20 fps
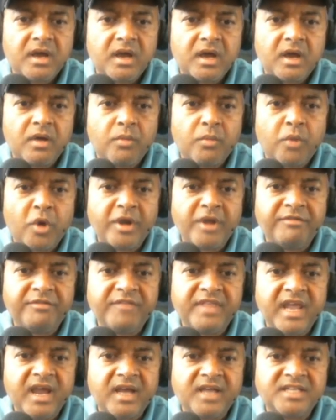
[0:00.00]
what
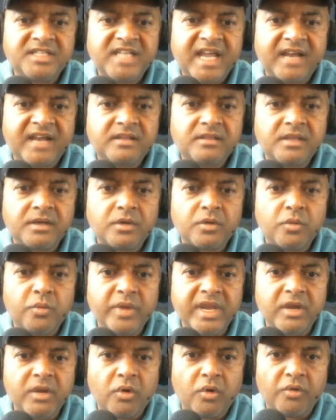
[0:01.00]
if they attack the
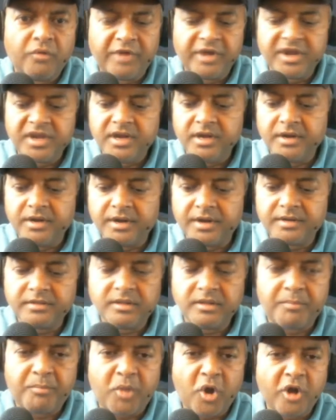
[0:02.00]
queen over here.
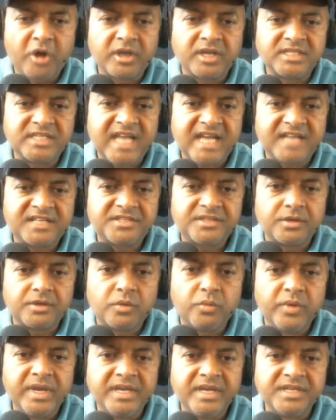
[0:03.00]
The pawn attacks the
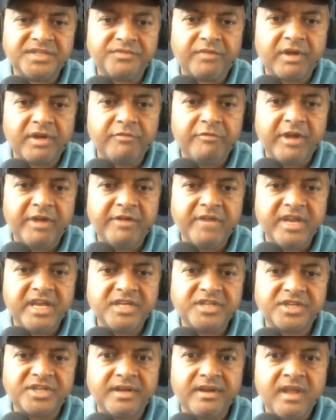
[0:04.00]
queen is one
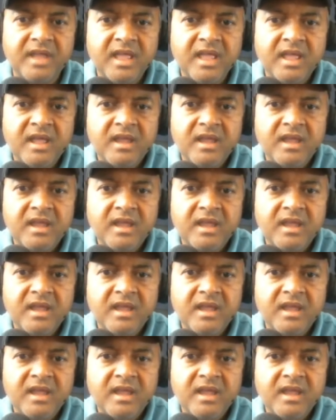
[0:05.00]
variation.